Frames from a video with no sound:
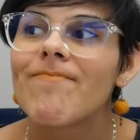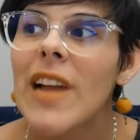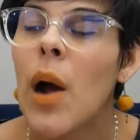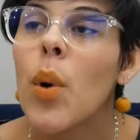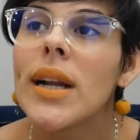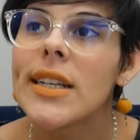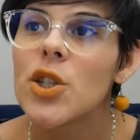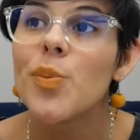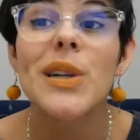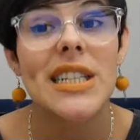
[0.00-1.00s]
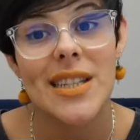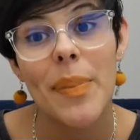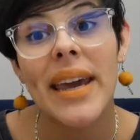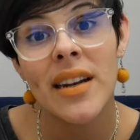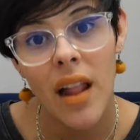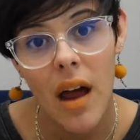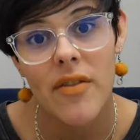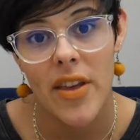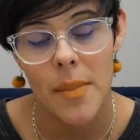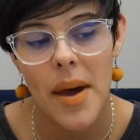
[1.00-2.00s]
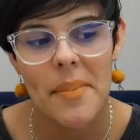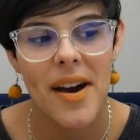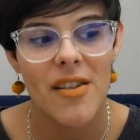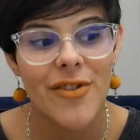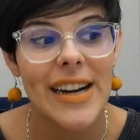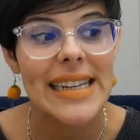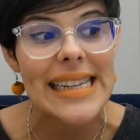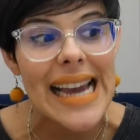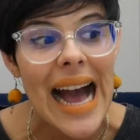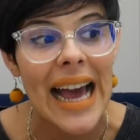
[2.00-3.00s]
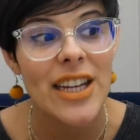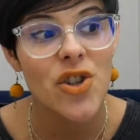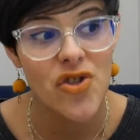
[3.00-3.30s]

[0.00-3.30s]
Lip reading: I want to participate in a lot of them, but frankly, I